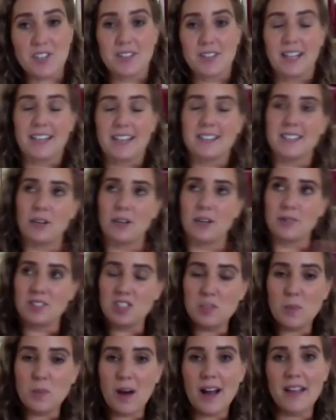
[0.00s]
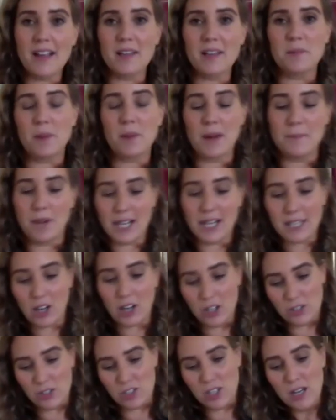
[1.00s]
like I said, I was inspired by my
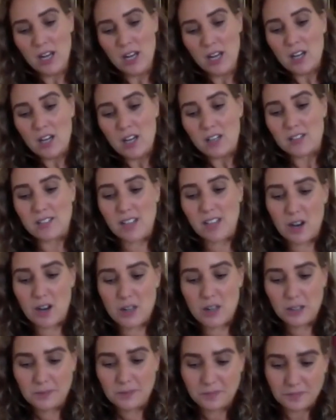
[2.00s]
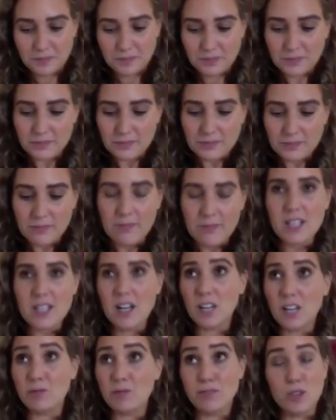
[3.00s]
coach. So
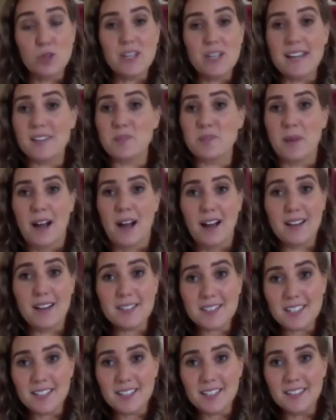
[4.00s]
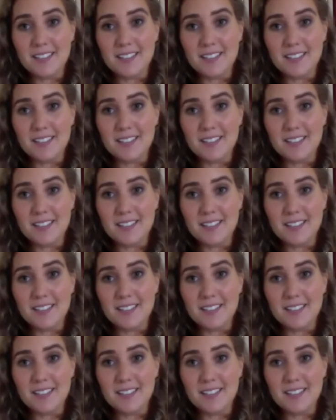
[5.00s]
a few years passed,